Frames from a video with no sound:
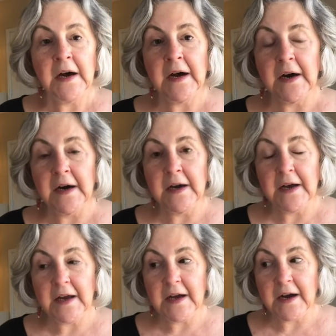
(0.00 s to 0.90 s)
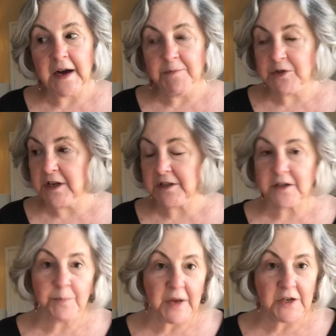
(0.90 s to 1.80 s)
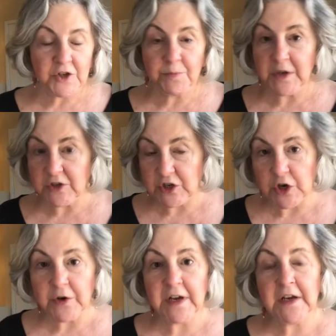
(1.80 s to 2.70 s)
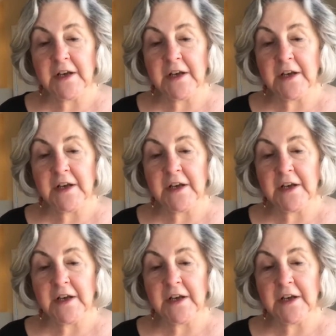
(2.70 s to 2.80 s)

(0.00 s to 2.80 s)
Uh, I think the debate should be stirring.